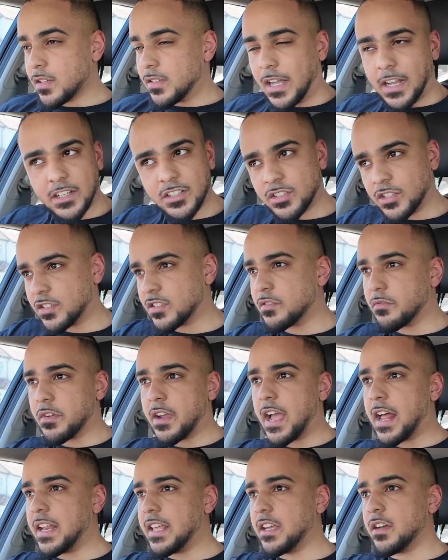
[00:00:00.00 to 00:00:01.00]
That's just the
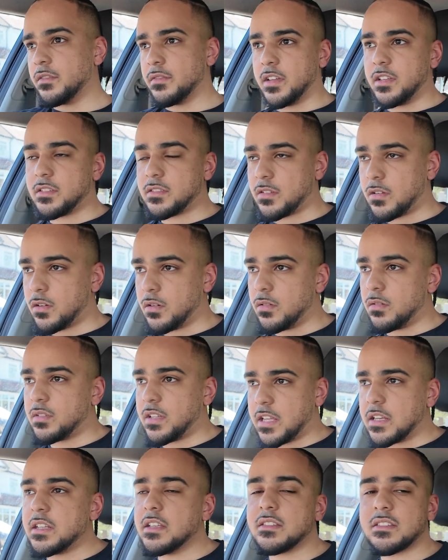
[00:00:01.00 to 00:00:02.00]
reality of it. So
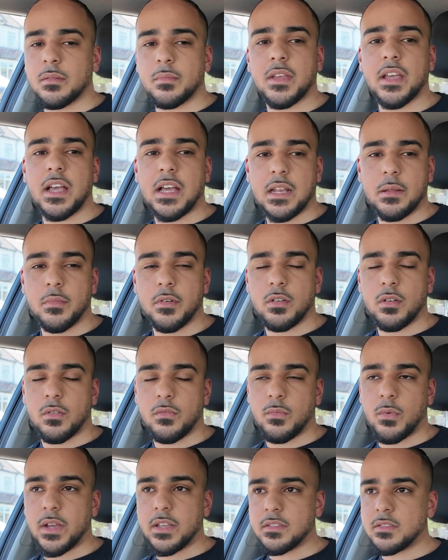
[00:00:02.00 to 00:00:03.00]
there needs to be an element
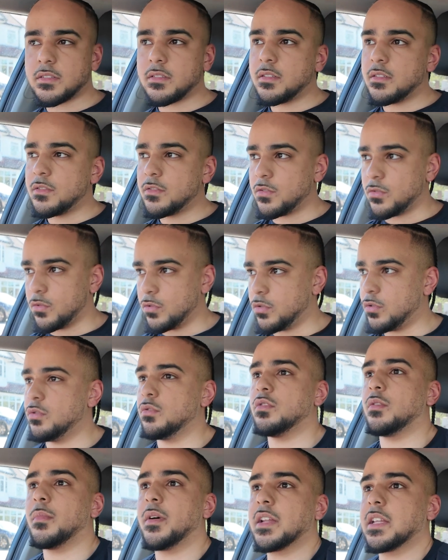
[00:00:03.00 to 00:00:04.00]
of waste
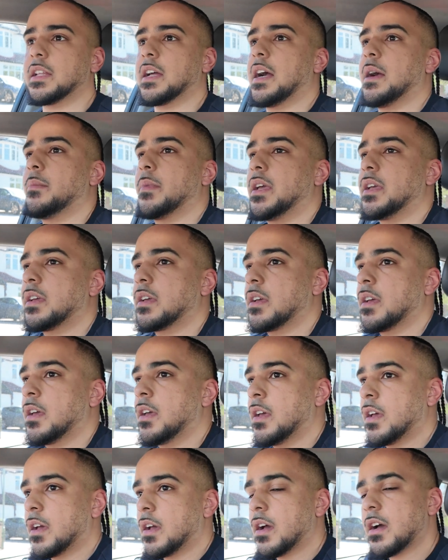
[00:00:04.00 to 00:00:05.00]
to the money that I make,
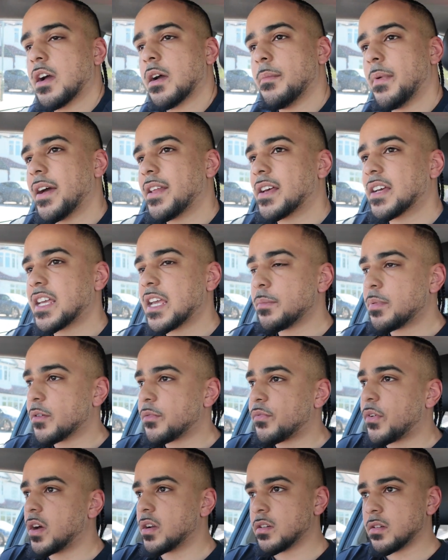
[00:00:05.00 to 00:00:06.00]
and I keep
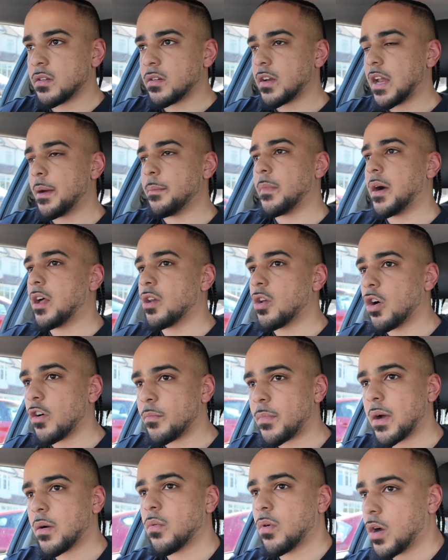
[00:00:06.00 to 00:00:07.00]
it fun. Like a lot of
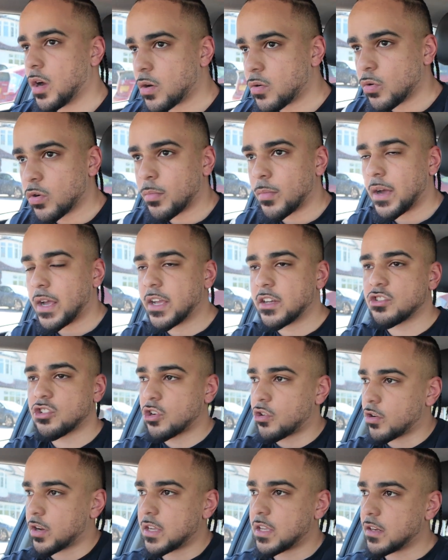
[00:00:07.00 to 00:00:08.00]
my work, all my
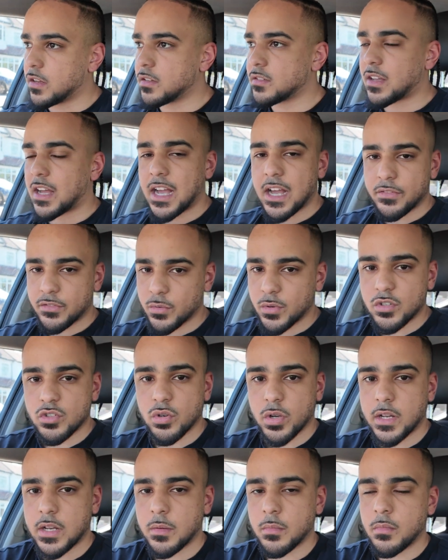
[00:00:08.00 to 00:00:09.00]
extracurriculars, I have to
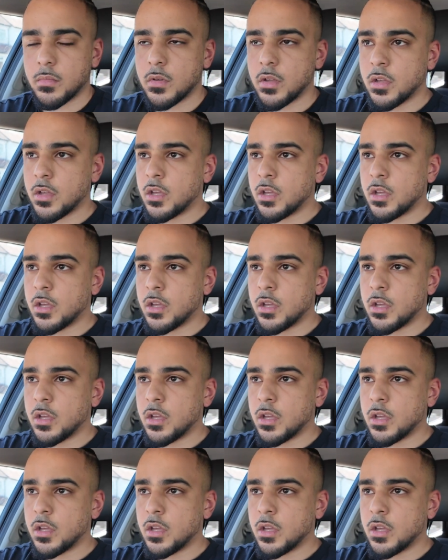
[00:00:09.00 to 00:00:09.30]
enjoy them.